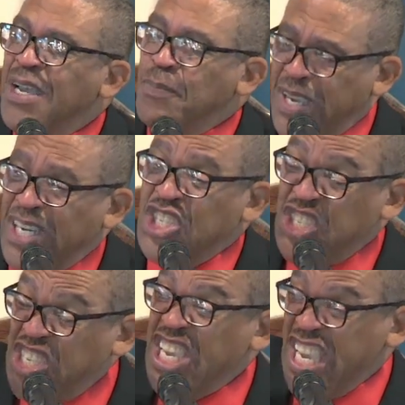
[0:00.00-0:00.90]
Because
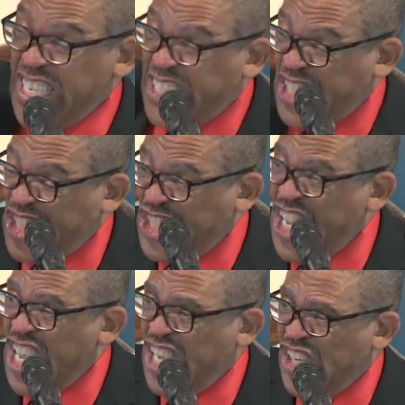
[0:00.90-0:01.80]
she is
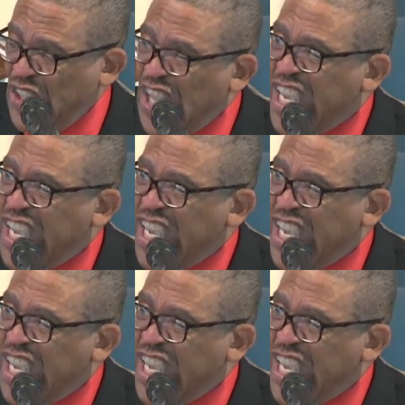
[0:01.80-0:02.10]
still